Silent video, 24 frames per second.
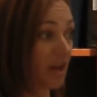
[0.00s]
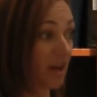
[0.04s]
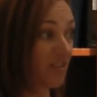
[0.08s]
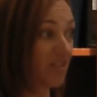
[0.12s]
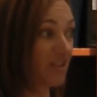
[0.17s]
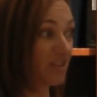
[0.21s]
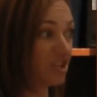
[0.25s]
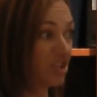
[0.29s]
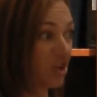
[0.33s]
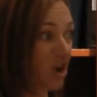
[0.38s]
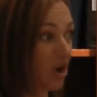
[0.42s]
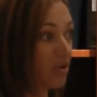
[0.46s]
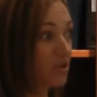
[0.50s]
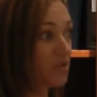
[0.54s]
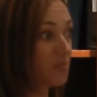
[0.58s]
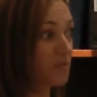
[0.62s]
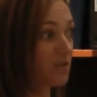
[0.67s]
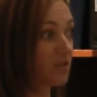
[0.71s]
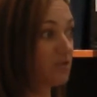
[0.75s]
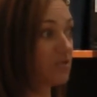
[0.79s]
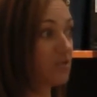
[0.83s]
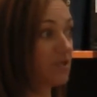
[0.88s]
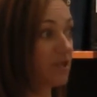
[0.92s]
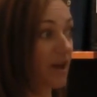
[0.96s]
it, and they should always
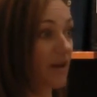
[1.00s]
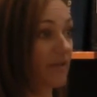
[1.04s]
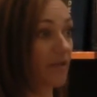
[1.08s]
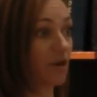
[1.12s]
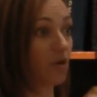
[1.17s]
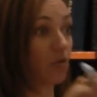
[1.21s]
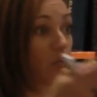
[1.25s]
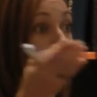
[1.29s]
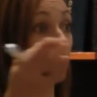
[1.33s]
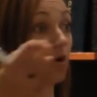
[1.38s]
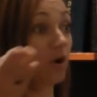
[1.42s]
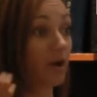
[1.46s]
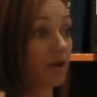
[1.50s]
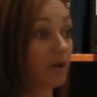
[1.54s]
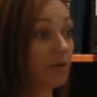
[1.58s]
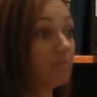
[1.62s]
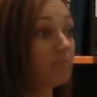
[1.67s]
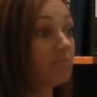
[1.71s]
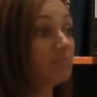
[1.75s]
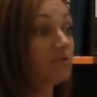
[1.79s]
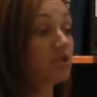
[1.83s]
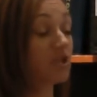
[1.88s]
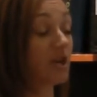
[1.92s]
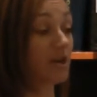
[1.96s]
be used together.
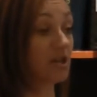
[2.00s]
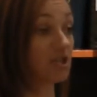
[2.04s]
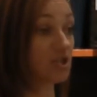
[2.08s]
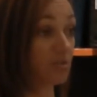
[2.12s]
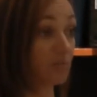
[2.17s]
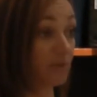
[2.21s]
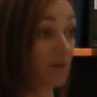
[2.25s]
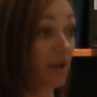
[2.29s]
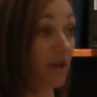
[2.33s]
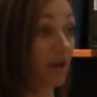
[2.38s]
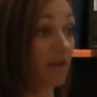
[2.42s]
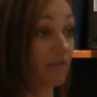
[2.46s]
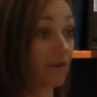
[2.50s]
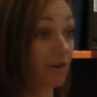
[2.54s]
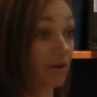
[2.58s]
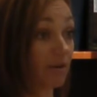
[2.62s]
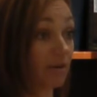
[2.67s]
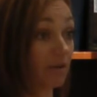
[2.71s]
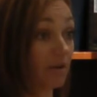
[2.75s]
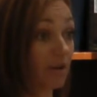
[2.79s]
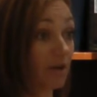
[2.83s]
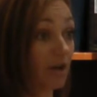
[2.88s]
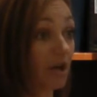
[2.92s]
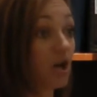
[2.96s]
One, change the
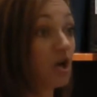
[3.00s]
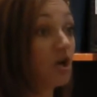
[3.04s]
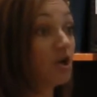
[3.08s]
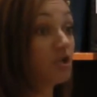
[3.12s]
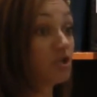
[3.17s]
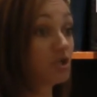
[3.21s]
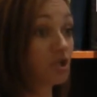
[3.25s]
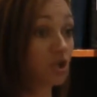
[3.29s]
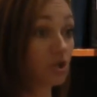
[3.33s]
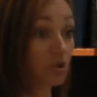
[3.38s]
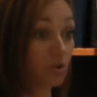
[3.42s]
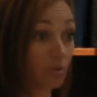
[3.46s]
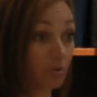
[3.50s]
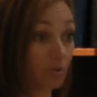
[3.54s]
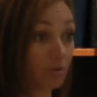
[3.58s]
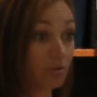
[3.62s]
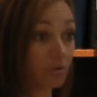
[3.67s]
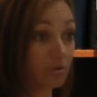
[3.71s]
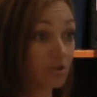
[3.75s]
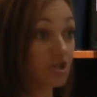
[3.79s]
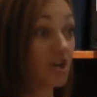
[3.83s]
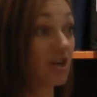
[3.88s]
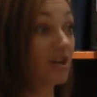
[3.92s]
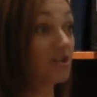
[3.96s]
behavior.
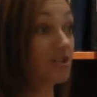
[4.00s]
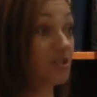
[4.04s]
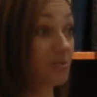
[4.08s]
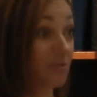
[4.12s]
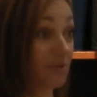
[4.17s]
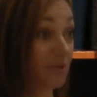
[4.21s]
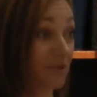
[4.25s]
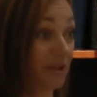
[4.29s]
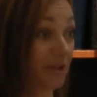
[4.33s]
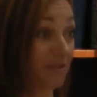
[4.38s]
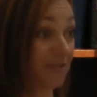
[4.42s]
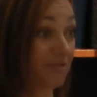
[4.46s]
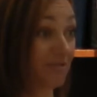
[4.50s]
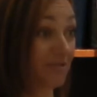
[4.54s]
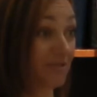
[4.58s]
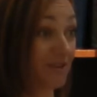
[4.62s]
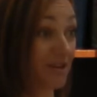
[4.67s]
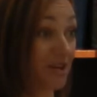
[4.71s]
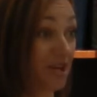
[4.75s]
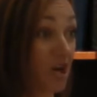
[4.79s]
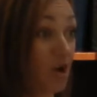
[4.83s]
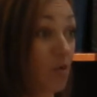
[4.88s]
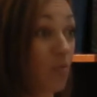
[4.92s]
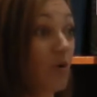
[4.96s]
Two, change the belief.
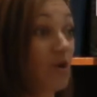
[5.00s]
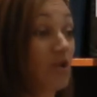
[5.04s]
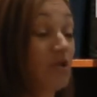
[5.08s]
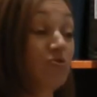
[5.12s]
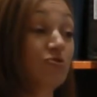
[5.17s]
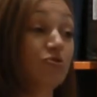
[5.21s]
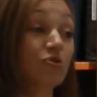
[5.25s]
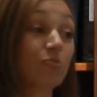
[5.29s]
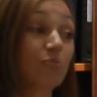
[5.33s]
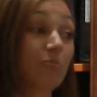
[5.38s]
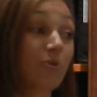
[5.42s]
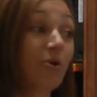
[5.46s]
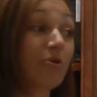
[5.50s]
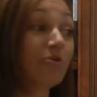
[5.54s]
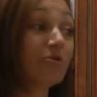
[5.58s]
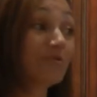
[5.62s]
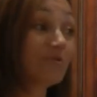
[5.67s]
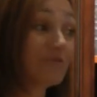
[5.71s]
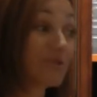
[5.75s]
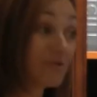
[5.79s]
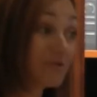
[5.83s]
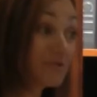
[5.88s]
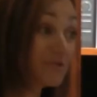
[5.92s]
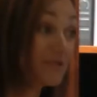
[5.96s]
When you do both
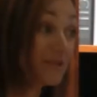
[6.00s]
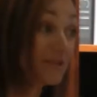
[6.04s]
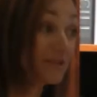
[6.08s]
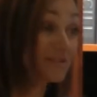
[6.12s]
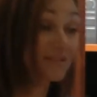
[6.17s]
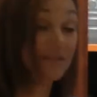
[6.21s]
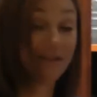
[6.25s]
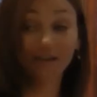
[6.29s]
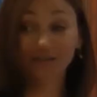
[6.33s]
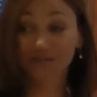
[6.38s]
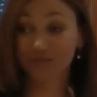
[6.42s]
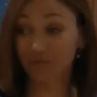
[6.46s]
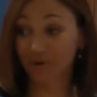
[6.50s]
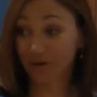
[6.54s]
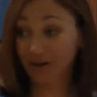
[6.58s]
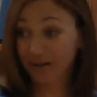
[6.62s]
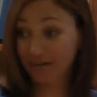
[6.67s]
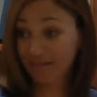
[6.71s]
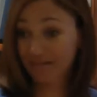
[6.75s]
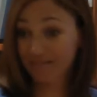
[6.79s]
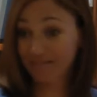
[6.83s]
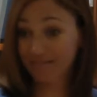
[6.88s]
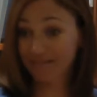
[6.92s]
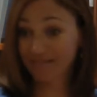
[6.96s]
of those things, guess what?